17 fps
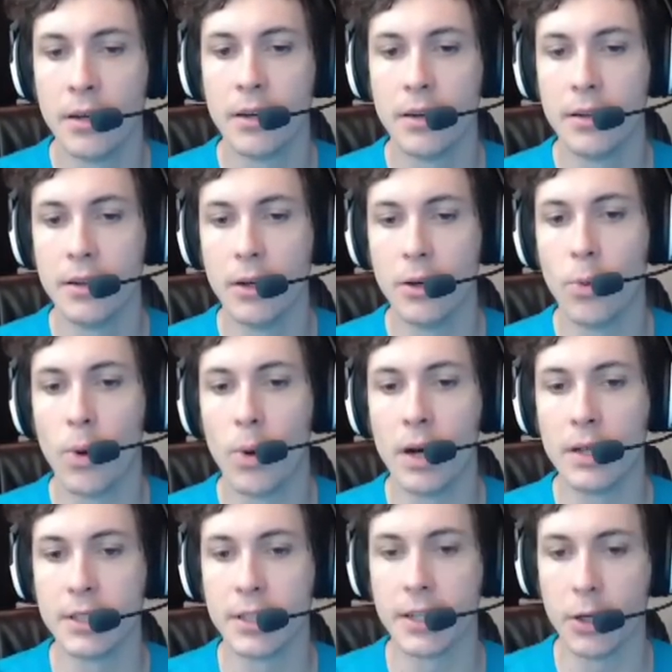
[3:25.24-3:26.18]
No
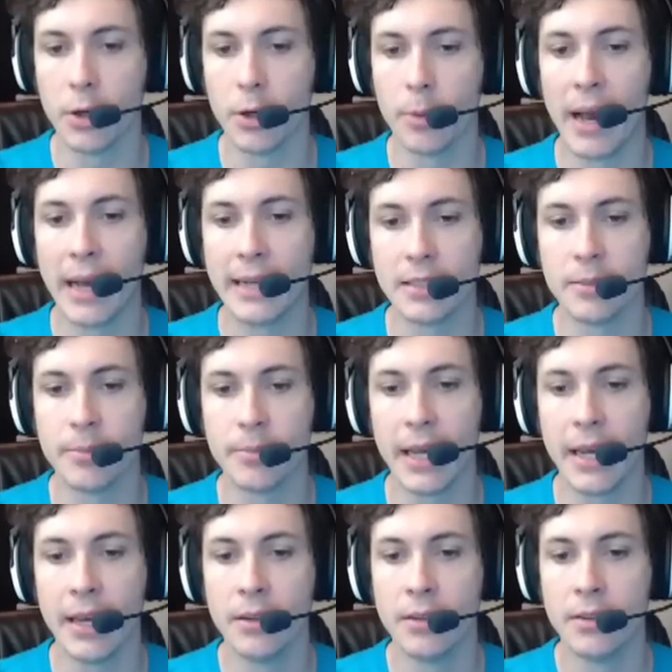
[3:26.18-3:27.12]
wonder you abandoned me.
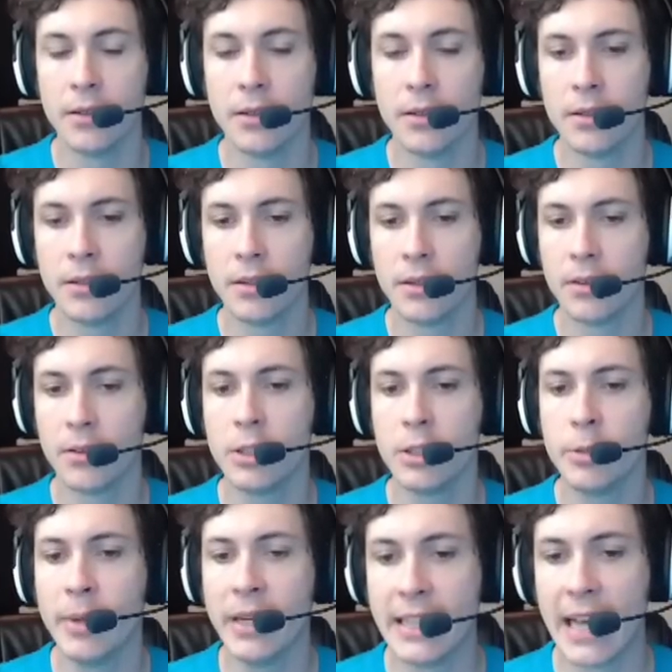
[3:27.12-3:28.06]
What do
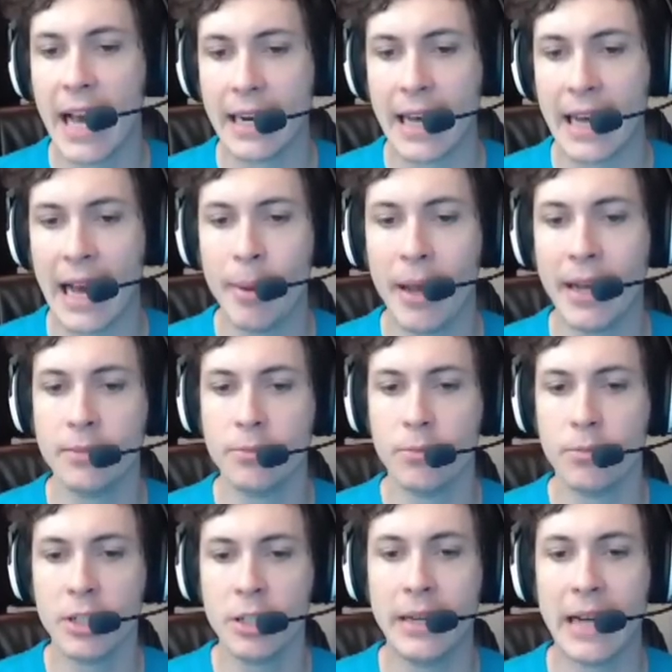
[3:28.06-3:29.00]
you mean, Dad?
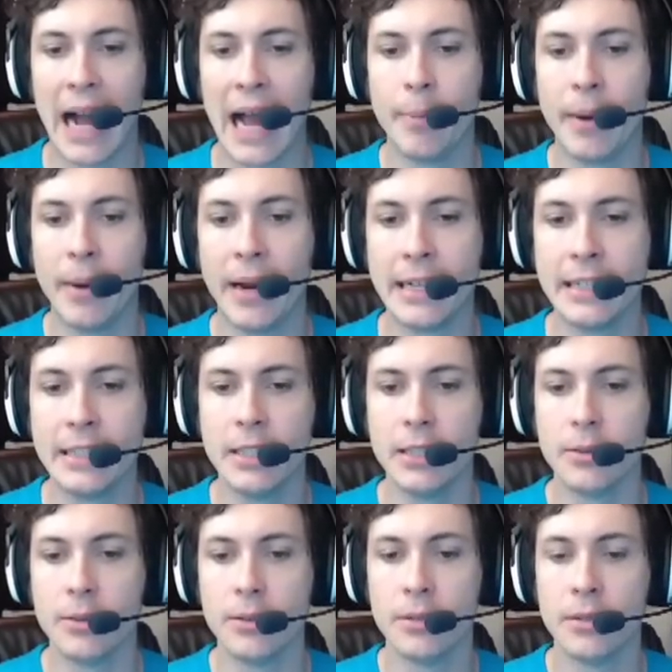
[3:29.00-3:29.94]
What do you mean I abandoned
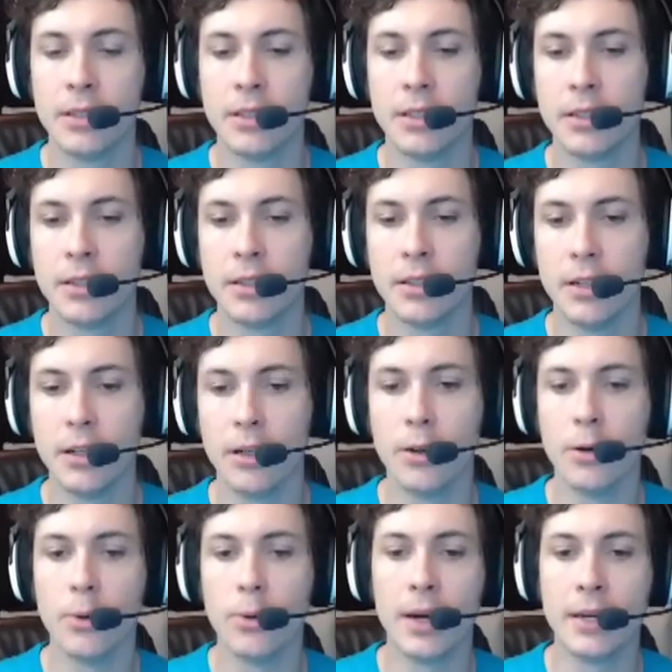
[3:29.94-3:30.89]
you?
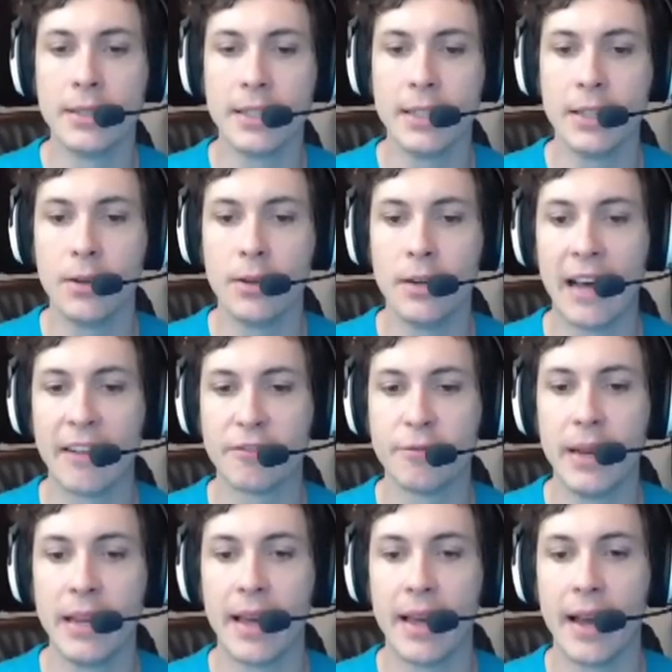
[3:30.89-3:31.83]
No wonder you left
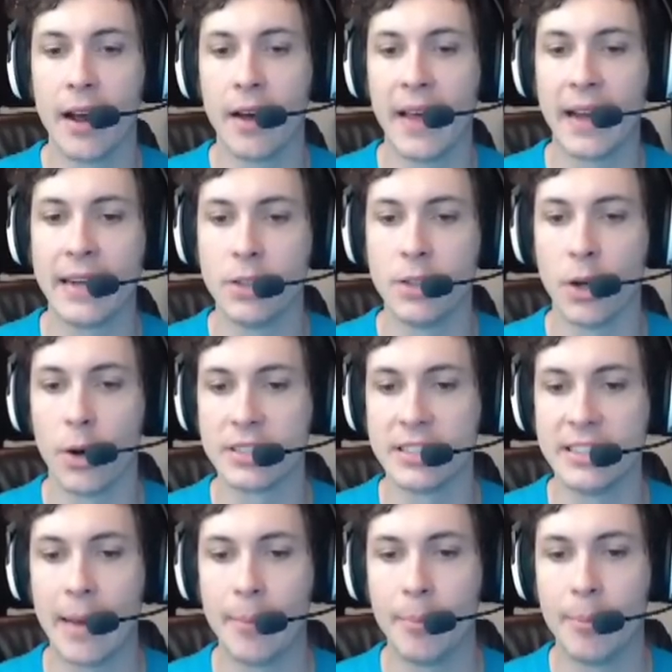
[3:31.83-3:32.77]
me there on that
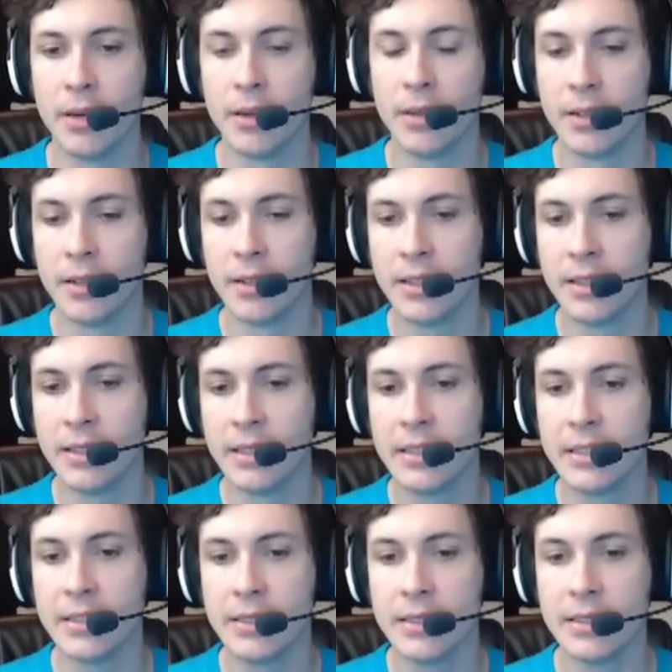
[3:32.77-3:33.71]
doorstep.
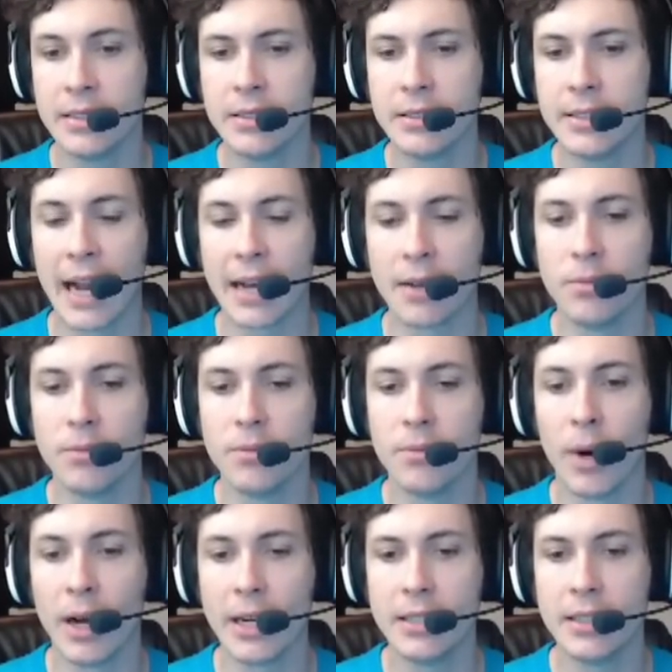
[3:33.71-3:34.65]
Dad,
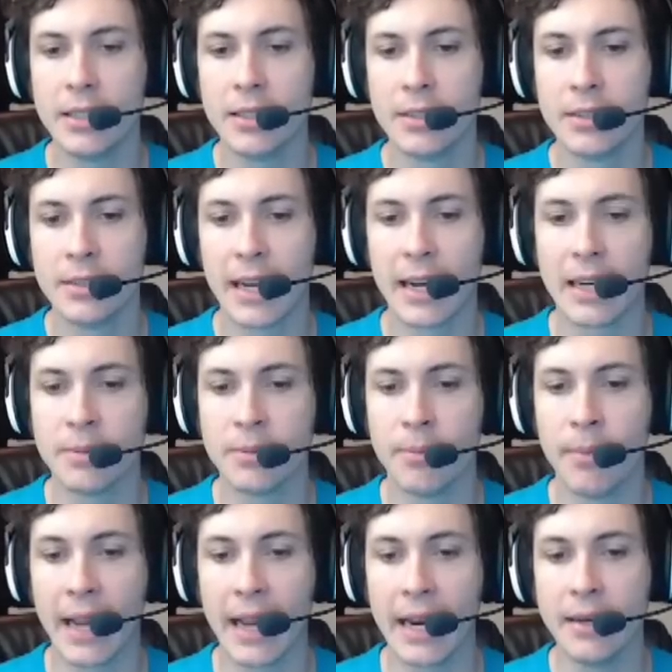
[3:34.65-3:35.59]
what? That doesn't
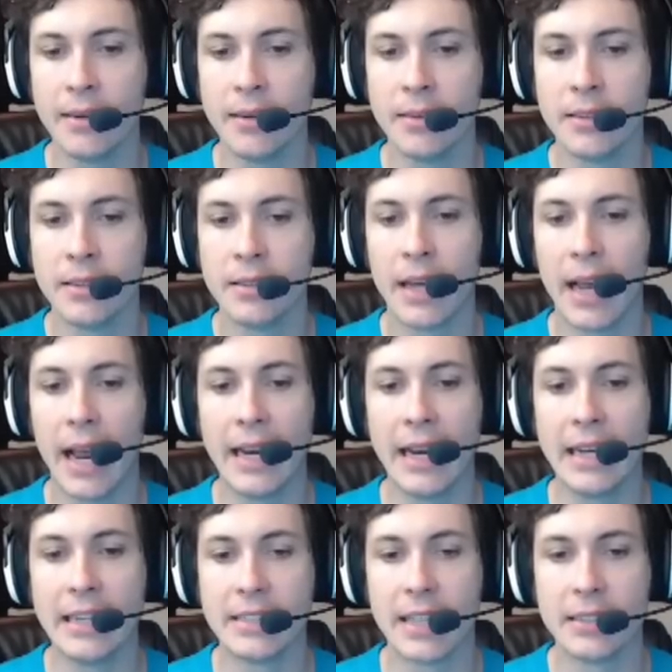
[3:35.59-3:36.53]
make
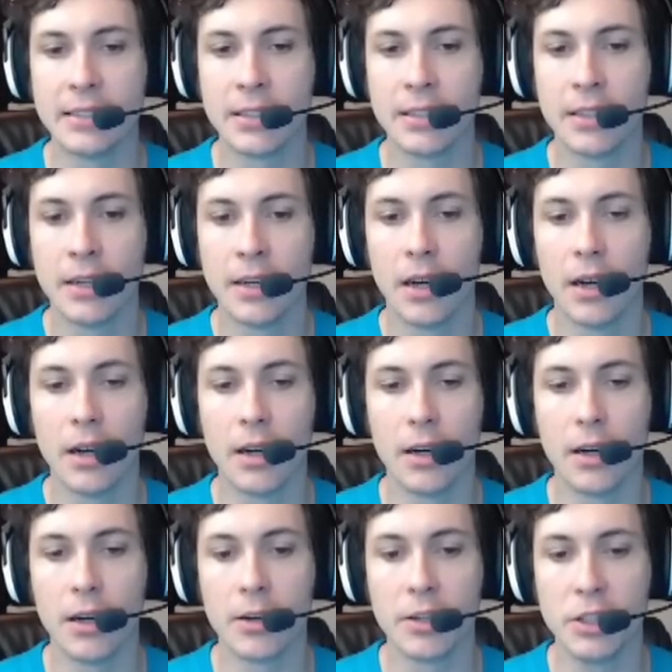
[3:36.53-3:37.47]
any sense.
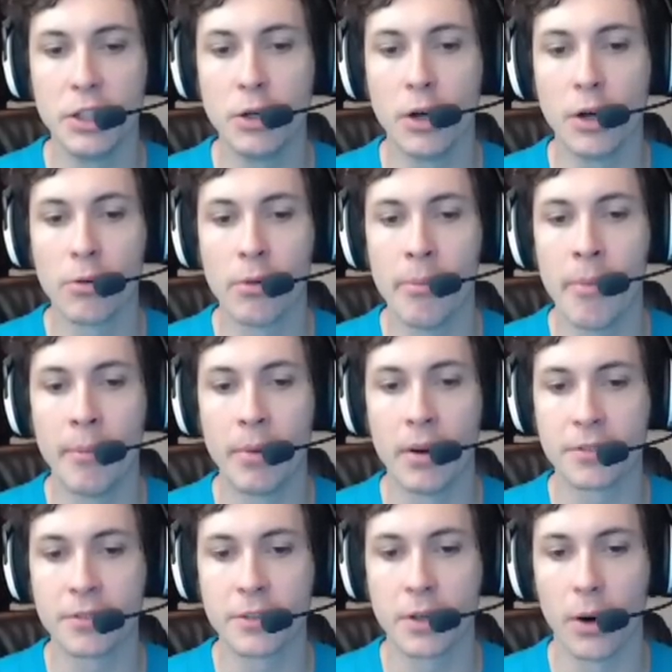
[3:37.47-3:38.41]
Oh, you don't remember,
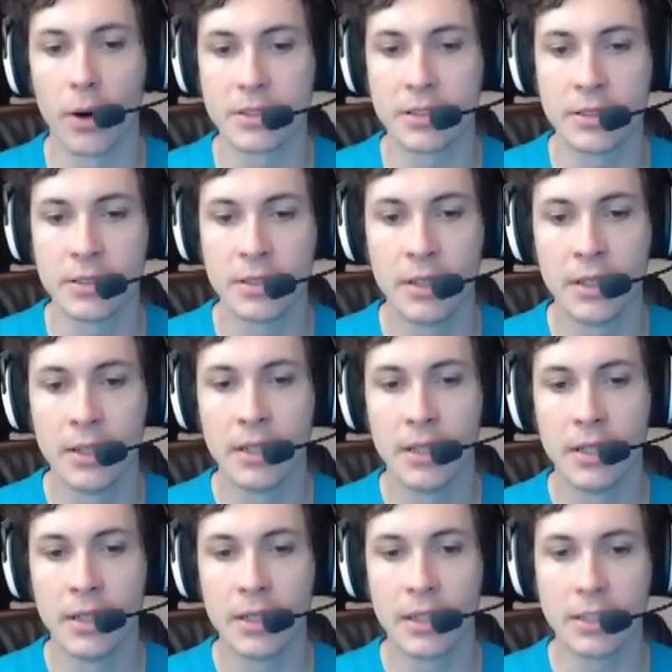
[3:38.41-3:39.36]
of course,
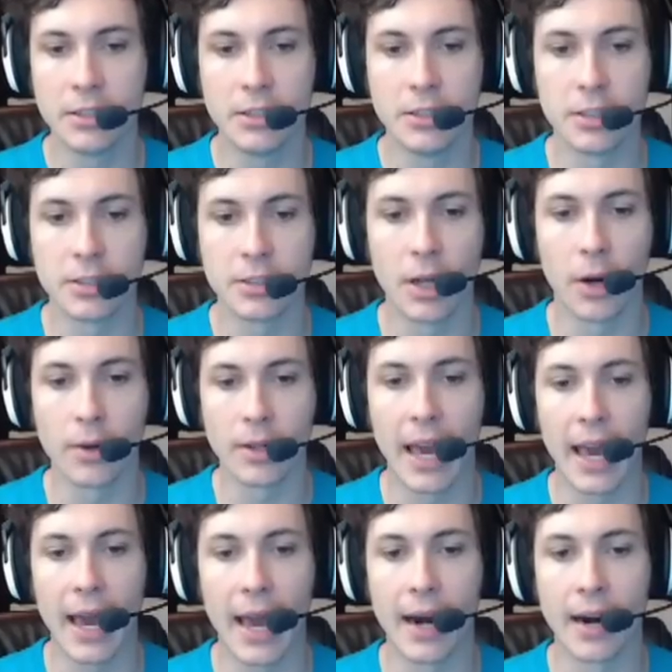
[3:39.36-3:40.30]
because you just don't
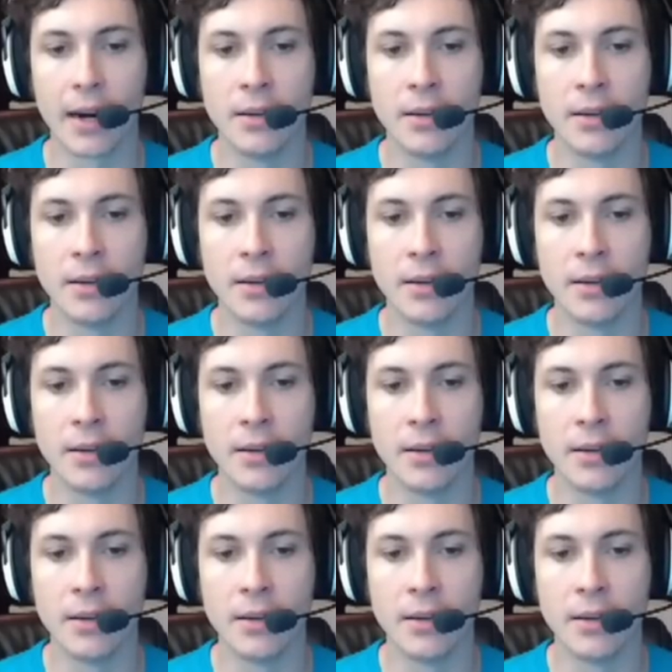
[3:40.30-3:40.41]
care.